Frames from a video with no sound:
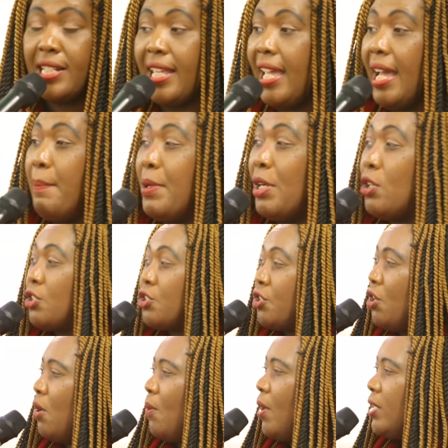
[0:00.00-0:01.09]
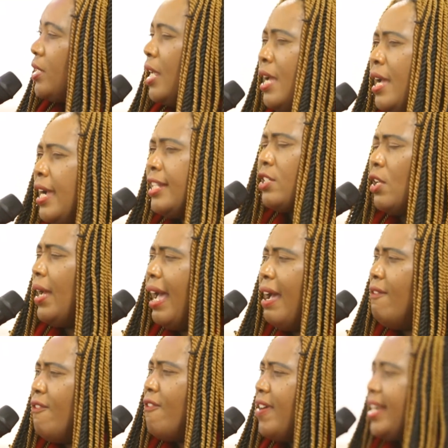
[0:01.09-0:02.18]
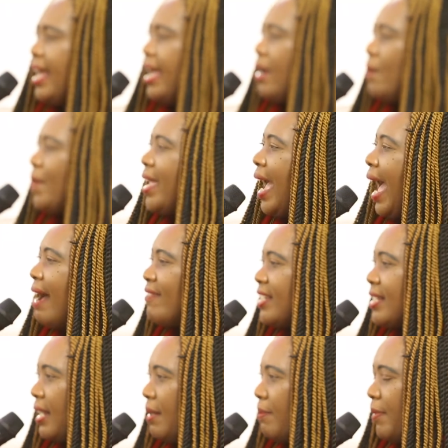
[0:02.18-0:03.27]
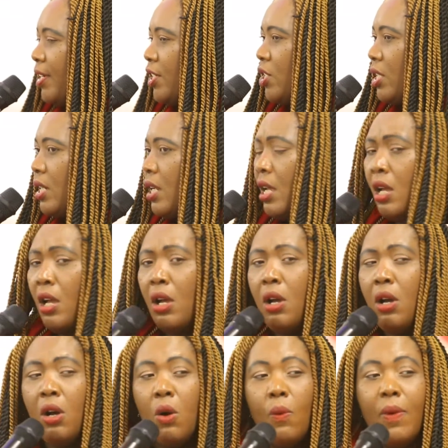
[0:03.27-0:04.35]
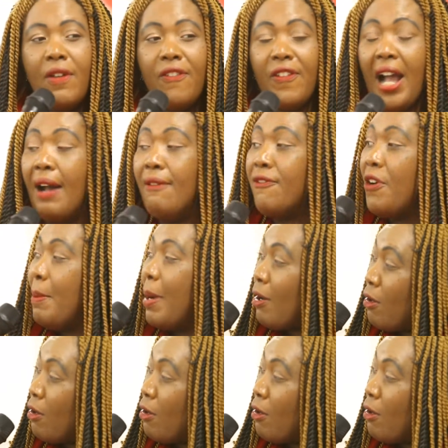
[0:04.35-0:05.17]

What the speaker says: here, because you know what? It's not every day we have a celebration. We've come from a